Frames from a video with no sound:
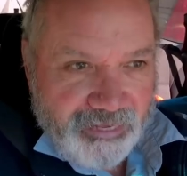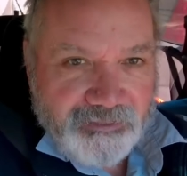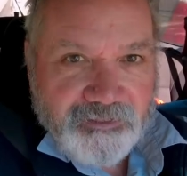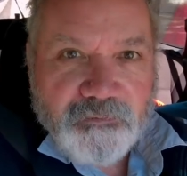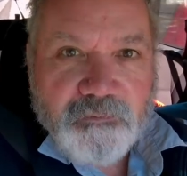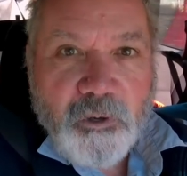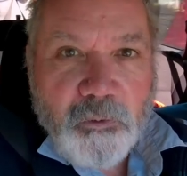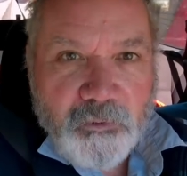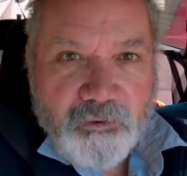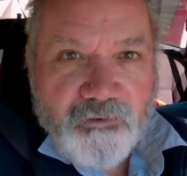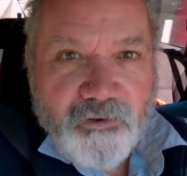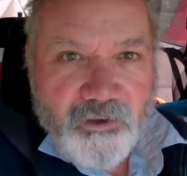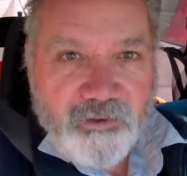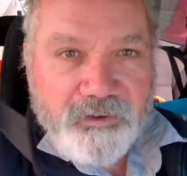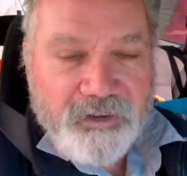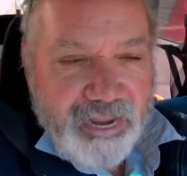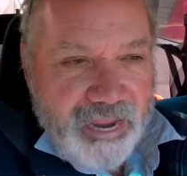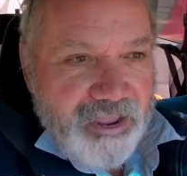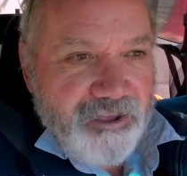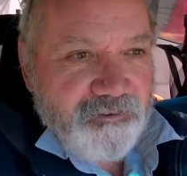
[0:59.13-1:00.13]
That's what we're
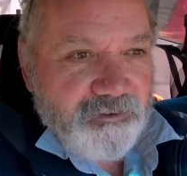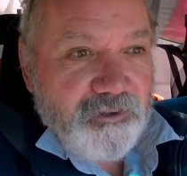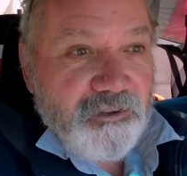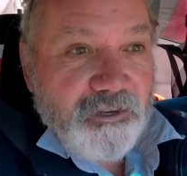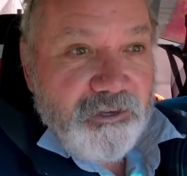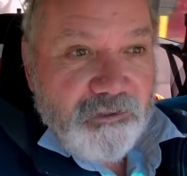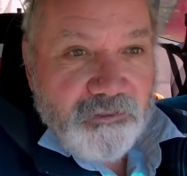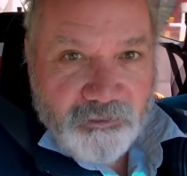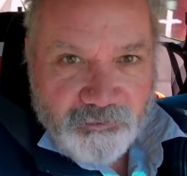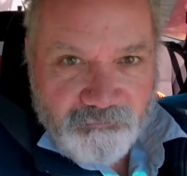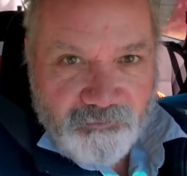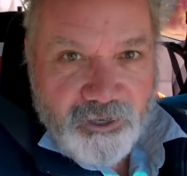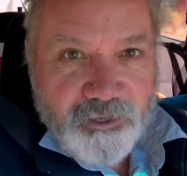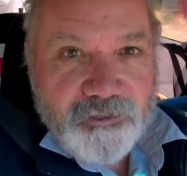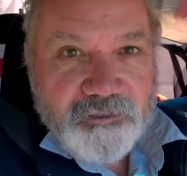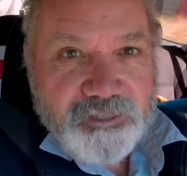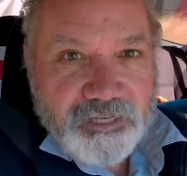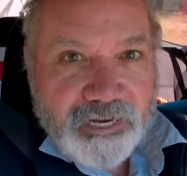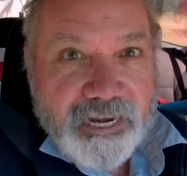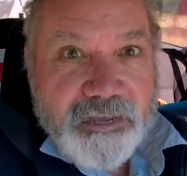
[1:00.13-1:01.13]
on now, the
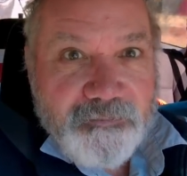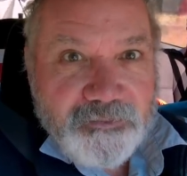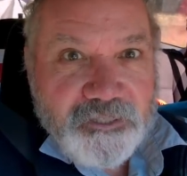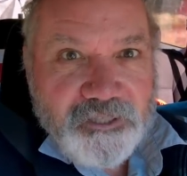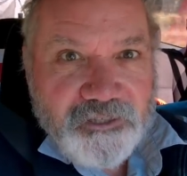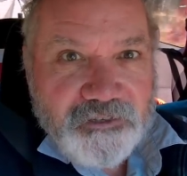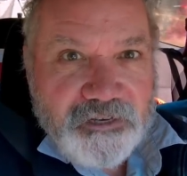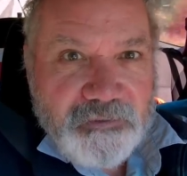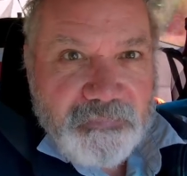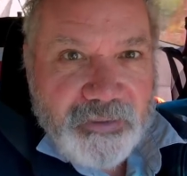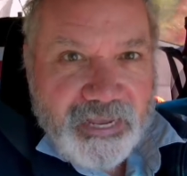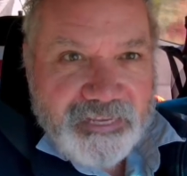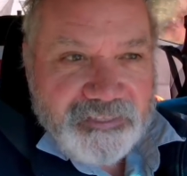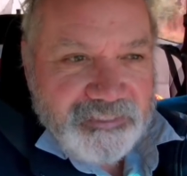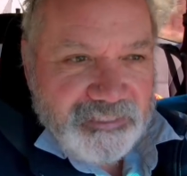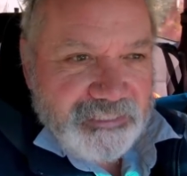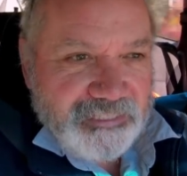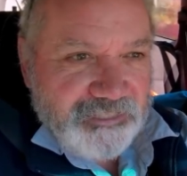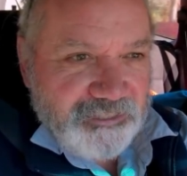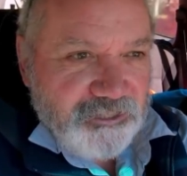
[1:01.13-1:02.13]
road to Lemon Tree
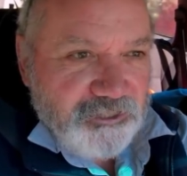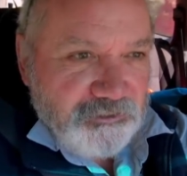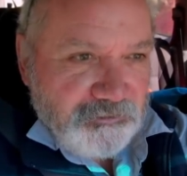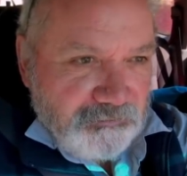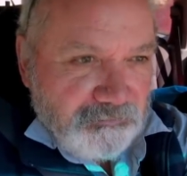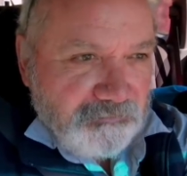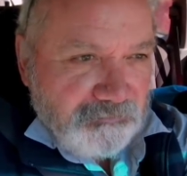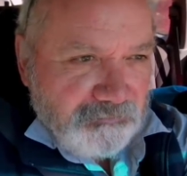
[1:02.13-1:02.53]
Passage.